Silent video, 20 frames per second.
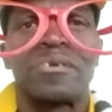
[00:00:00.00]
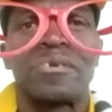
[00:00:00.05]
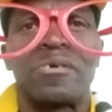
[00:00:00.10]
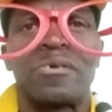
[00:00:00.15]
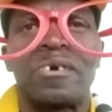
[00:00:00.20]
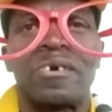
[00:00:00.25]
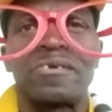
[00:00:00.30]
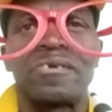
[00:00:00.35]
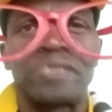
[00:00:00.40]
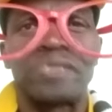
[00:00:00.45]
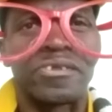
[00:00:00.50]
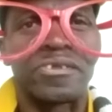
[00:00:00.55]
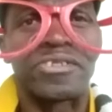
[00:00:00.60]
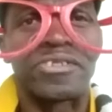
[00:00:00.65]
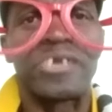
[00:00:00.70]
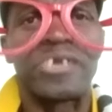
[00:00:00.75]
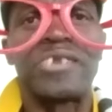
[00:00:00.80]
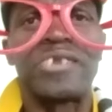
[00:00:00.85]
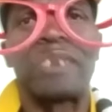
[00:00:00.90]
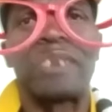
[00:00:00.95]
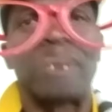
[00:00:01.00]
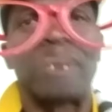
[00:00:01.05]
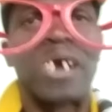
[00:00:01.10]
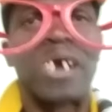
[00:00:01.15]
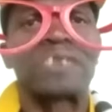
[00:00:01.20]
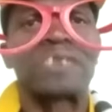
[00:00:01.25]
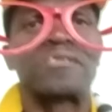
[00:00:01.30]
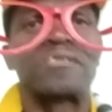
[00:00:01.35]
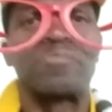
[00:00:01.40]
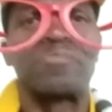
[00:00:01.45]
at the stadium,
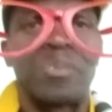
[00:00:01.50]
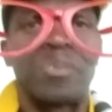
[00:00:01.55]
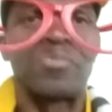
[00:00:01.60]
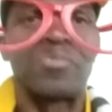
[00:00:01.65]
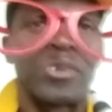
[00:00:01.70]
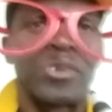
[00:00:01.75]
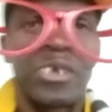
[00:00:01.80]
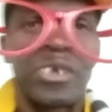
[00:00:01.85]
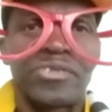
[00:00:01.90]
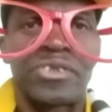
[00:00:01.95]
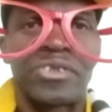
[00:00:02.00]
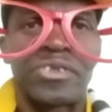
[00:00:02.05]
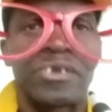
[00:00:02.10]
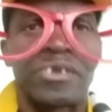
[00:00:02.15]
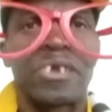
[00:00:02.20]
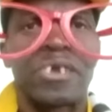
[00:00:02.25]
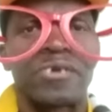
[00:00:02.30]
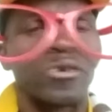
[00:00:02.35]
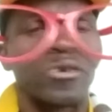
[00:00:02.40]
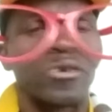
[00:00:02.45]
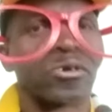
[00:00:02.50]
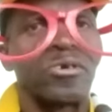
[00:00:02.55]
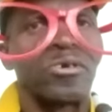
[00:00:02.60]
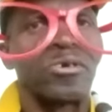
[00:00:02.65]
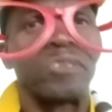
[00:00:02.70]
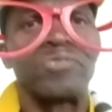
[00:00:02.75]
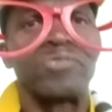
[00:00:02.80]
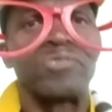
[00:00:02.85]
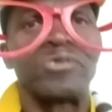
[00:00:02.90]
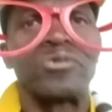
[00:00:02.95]
ask the people. I think, I don't know if
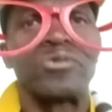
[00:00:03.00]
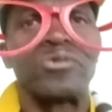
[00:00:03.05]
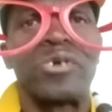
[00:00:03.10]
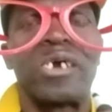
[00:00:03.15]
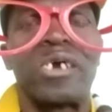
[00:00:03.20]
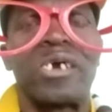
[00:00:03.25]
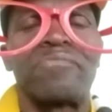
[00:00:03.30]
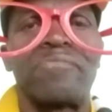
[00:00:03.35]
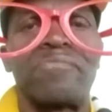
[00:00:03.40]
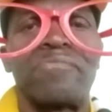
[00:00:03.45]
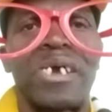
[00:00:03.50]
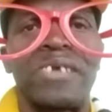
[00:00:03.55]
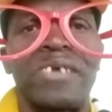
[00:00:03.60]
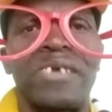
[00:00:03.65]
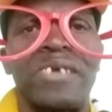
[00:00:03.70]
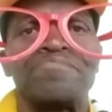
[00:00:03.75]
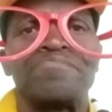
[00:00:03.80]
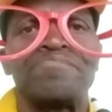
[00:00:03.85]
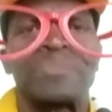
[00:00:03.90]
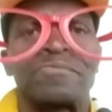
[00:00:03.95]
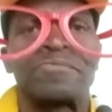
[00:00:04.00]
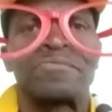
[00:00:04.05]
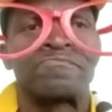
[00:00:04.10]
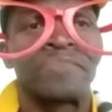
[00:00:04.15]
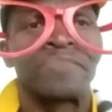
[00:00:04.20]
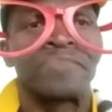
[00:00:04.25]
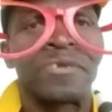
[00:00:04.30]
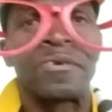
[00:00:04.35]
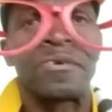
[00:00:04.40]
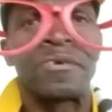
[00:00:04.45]
you do have my
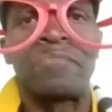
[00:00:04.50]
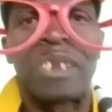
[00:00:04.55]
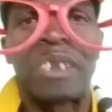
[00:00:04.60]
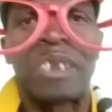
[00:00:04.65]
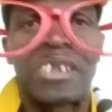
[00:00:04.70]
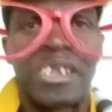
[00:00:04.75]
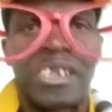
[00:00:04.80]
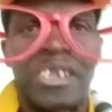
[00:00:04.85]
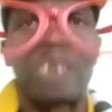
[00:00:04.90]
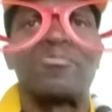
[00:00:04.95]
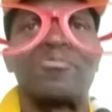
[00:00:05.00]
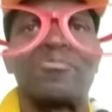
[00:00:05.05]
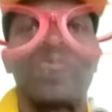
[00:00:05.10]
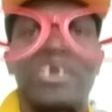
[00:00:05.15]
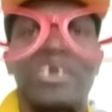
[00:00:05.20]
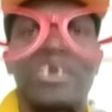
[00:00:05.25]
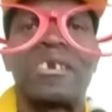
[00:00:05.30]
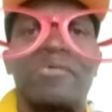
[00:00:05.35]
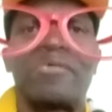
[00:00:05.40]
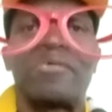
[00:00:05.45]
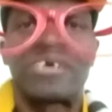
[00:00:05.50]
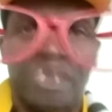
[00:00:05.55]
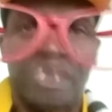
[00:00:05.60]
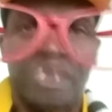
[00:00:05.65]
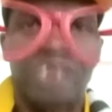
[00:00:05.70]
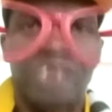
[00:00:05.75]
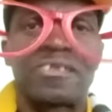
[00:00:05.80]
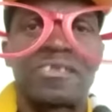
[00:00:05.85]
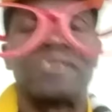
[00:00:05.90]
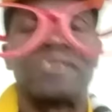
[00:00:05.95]
my clip when I was
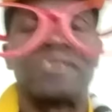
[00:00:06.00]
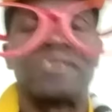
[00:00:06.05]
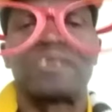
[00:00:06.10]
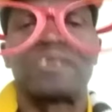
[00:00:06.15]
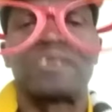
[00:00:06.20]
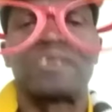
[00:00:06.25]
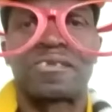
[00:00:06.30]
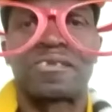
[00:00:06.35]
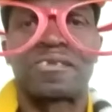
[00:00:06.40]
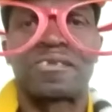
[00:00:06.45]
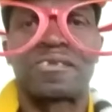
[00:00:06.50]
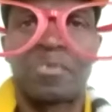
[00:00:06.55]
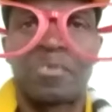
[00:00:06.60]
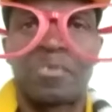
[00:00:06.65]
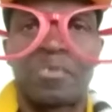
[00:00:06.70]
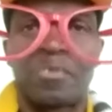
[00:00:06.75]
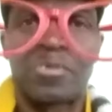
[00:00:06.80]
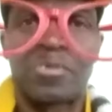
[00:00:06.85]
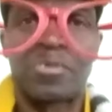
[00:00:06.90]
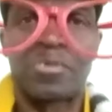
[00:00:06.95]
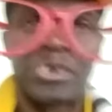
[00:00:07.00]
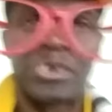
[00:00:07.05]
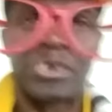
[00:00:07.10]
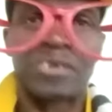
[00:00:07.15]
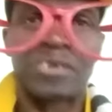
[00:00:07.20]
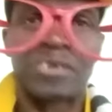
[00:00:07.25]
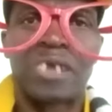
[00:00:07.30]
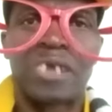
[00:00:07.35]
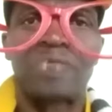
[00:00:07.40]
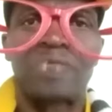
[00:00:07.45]
asking the
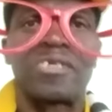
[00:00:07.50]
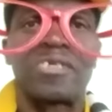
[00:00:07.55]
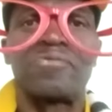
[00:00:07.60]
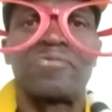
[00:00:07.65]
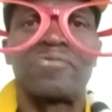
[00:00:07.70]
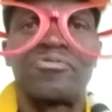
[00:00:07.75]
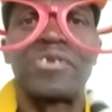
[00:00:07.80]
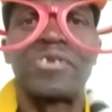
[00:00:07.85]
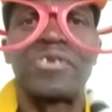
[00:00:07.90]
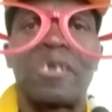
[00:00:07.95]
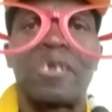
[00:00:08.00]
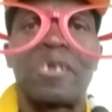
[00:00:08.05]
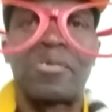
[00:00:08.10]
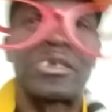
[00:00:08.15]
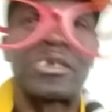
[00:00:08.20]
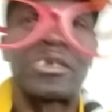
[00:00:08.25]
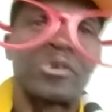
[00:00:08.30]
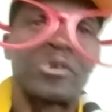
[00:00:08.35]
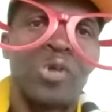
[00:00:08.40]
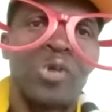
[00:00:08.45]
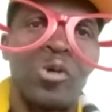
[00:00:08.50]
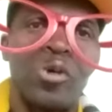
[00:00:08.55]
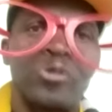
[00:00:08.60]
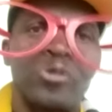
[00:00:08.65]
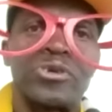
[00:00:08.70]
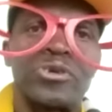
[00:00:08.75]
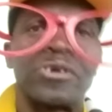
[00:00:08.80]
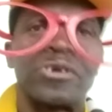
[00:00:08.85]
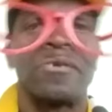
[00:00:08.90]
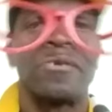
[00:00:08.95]
supporters how they feel about the
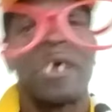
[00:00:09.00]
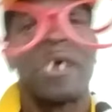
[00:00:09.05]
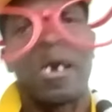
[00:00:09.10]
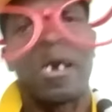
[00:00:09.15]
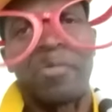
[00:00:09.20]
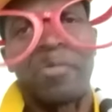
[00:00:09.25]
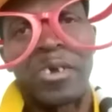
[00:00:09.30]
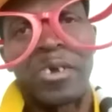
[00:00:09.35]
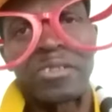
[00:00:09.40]
coach, about the